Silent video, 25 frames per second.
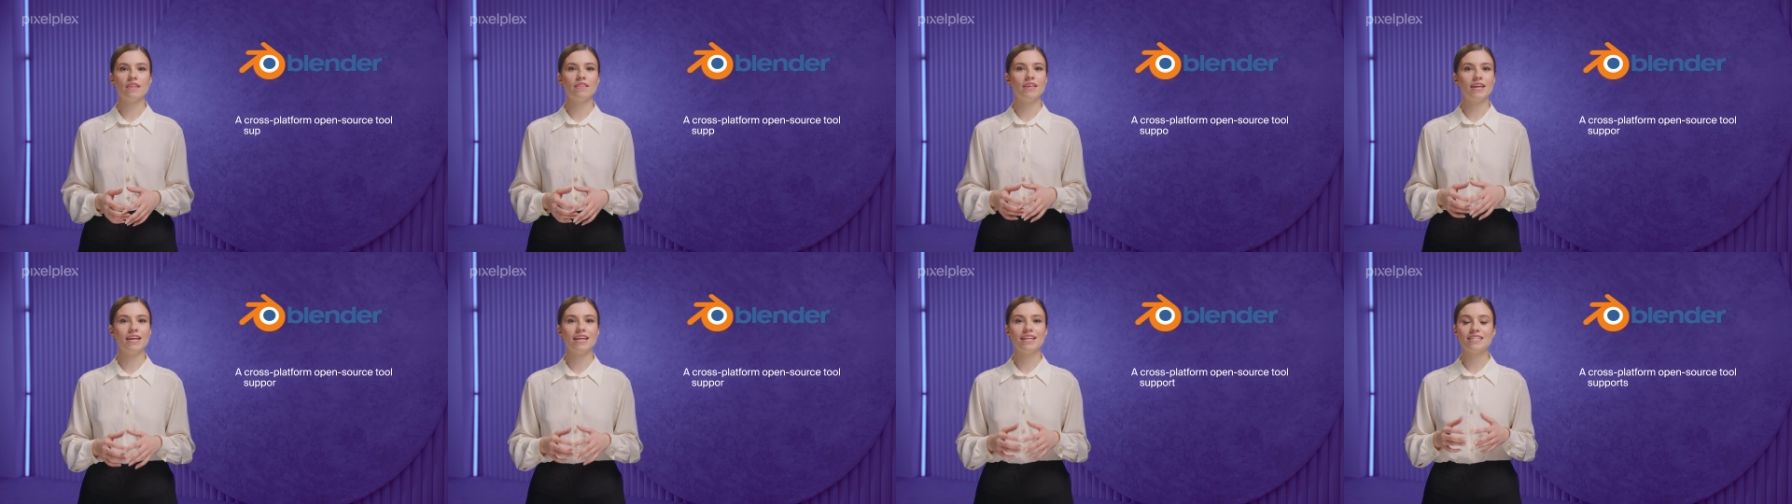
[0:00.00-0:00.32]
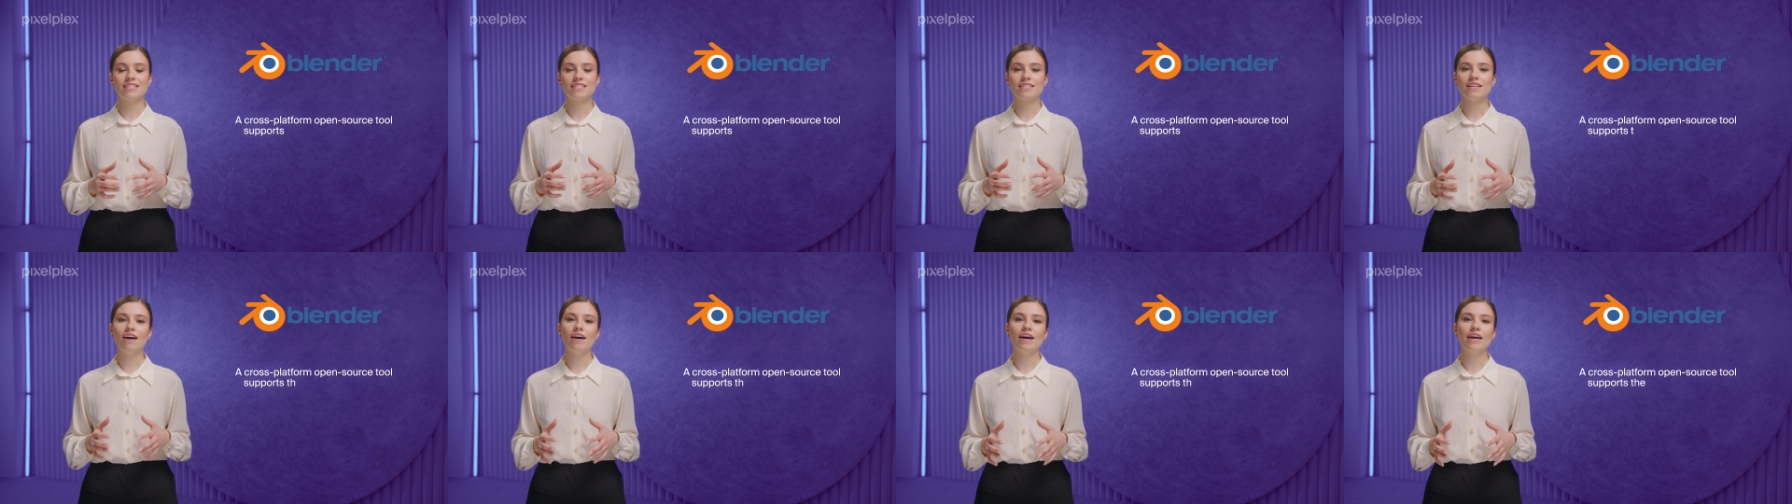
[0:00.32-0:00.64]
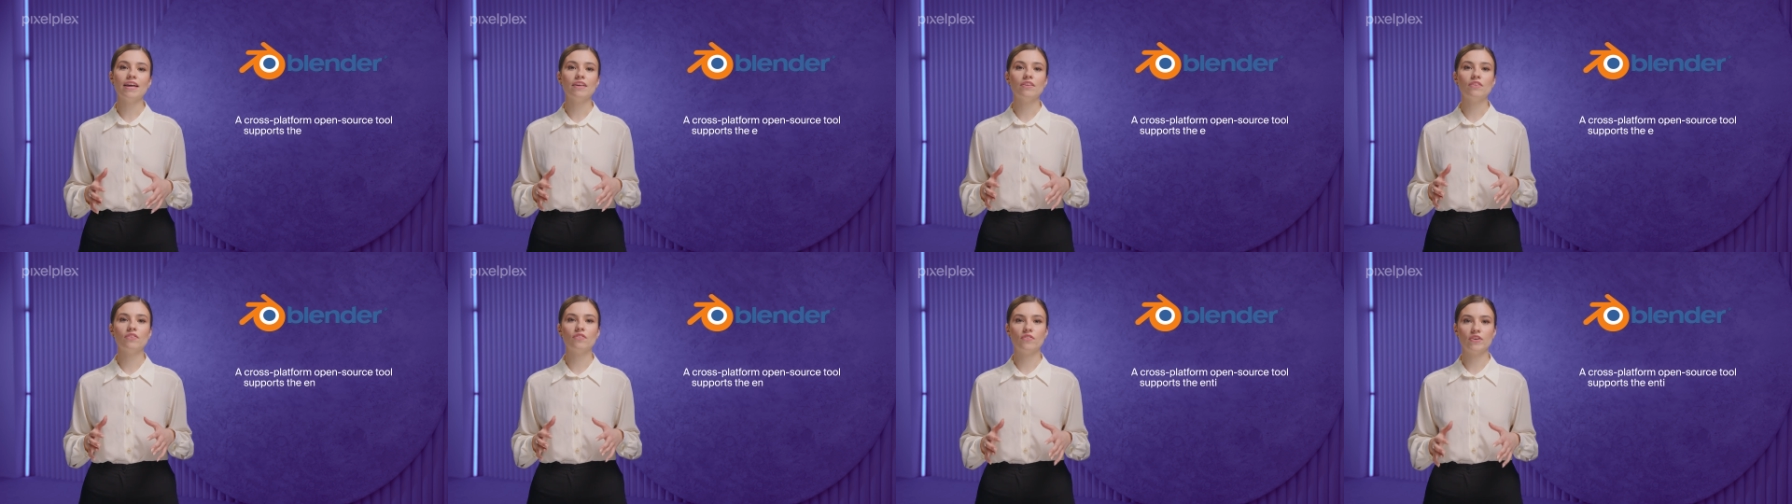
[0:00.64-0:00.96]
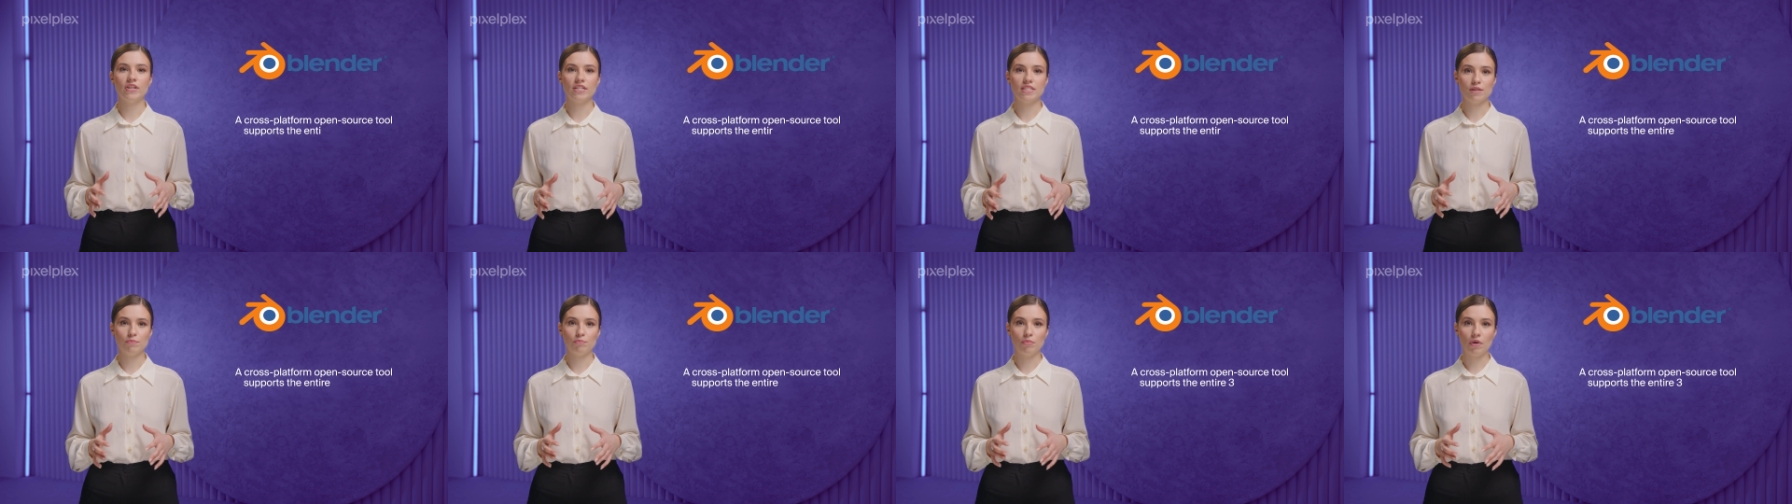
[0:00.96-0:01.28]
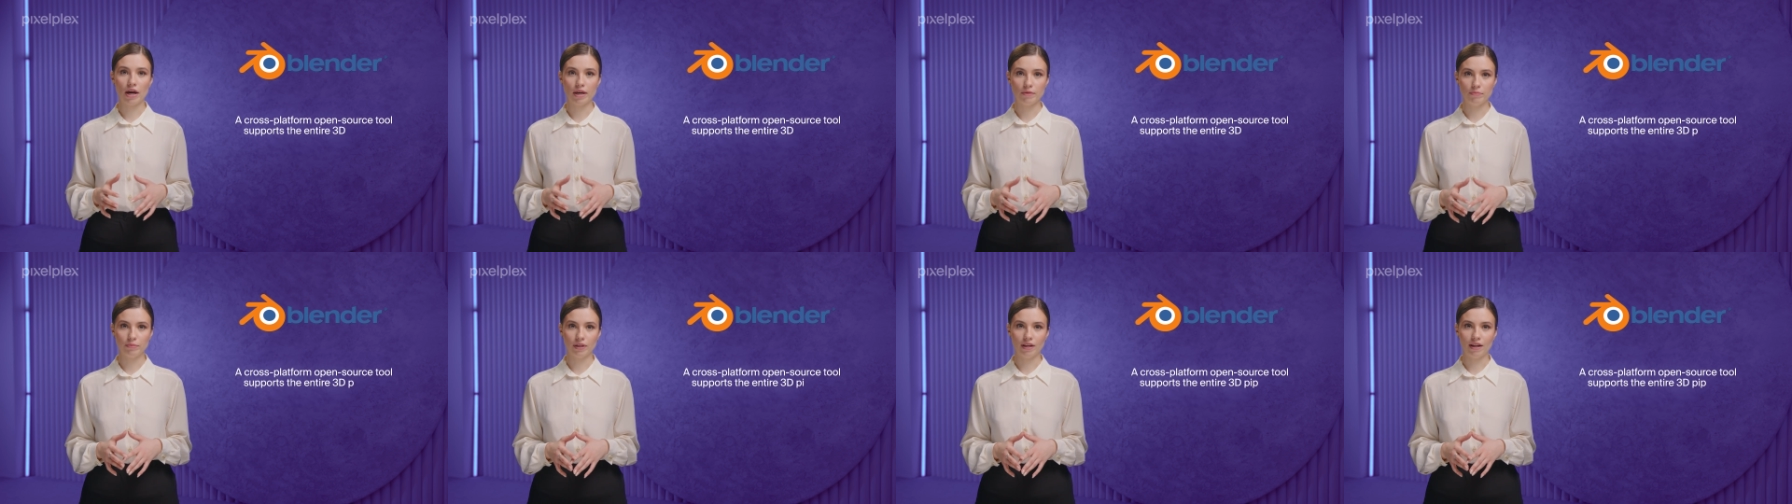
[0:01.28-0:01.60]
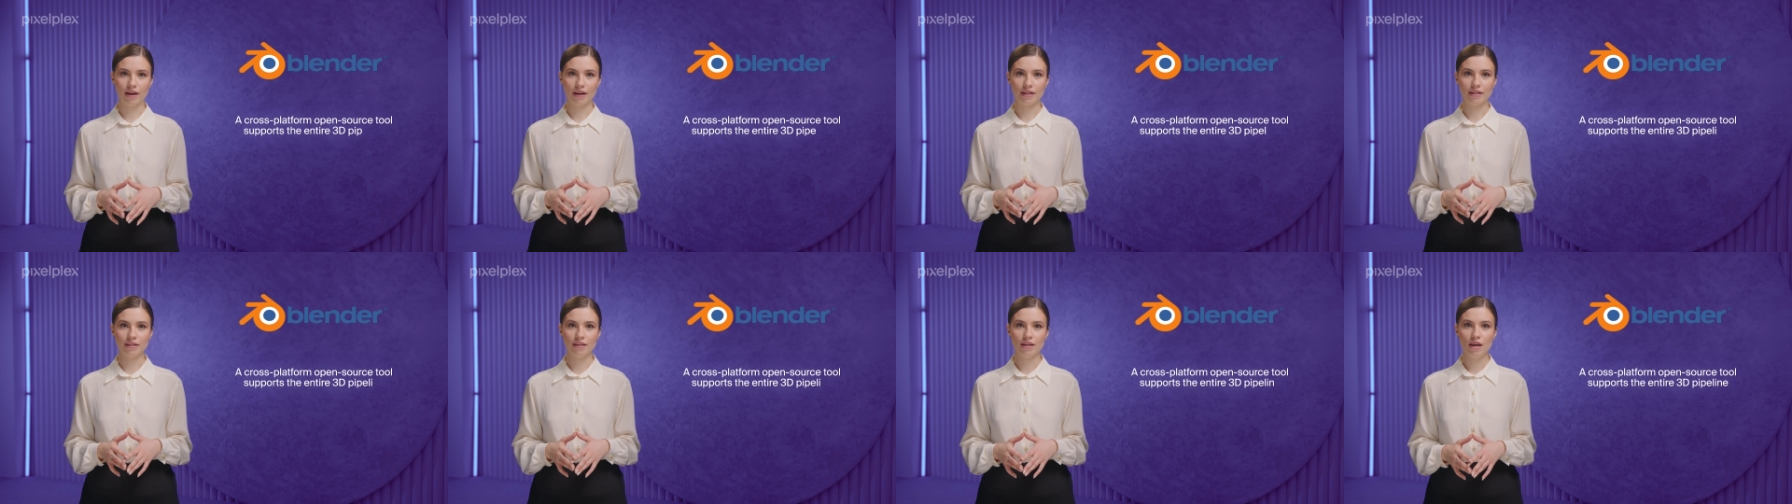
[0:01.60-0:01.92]
the entire 3D
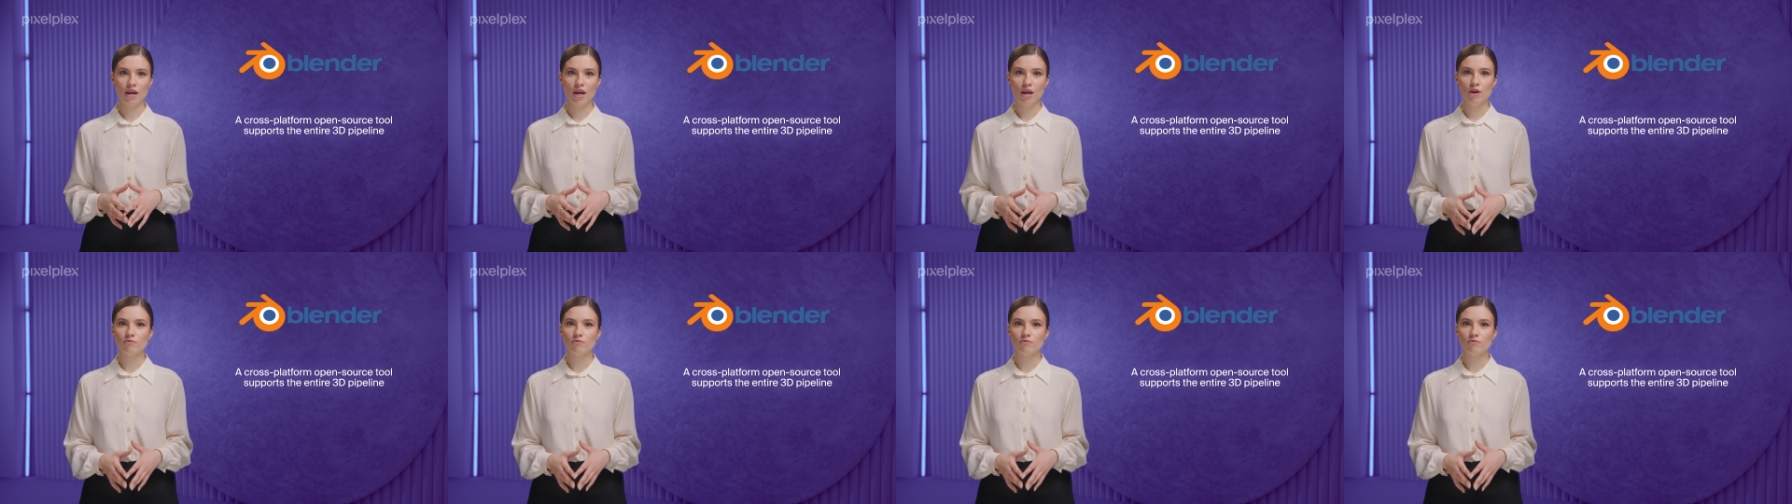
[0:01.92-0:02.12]
pipeline,